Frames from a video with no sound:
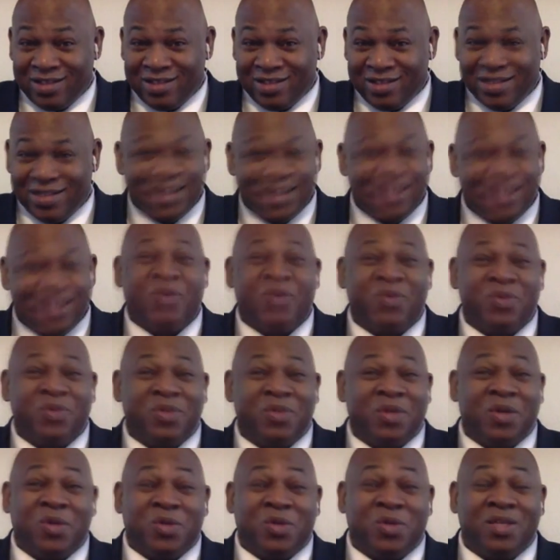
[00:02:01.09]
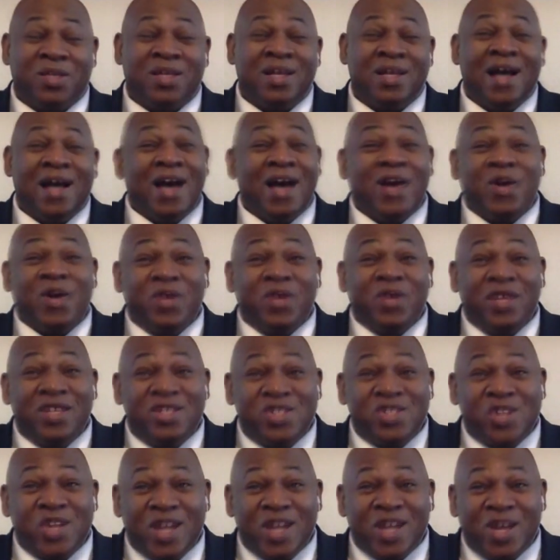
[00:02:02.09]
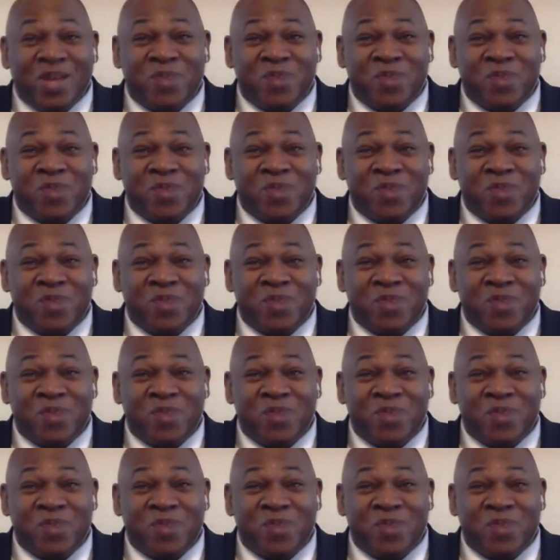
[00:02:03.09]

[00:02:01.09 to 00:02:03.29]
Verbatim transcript: yeah, don't don't. I don't need your help,